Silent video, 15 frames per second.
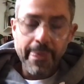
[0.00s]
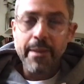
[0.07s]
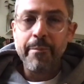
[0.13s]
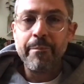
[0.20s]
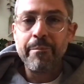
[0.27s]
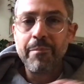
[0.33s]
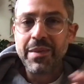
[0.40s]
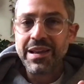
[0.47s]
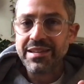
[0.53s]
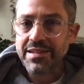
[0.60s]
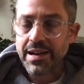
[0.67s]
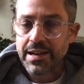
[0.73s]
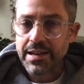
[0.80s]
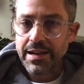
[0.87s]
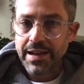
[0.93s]
He's not going
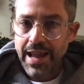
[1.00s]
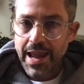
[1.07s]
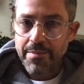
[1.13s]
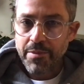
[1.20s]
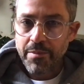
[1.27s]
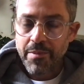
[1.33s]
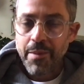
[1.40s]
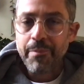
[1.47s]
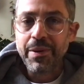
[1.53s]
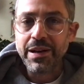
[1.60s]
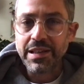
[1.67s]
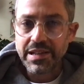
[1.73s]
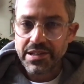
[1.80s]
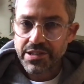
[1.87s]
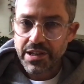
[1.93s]
to name them, but he
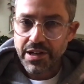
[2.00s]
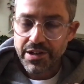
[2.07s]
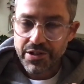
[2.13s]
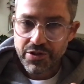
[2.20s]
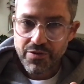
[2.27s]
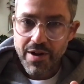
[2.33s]
is going to describe